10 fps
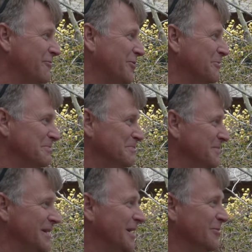from
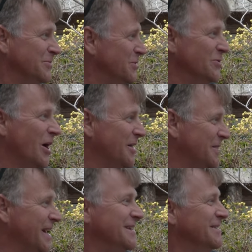you know
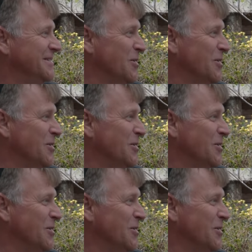Yunnan that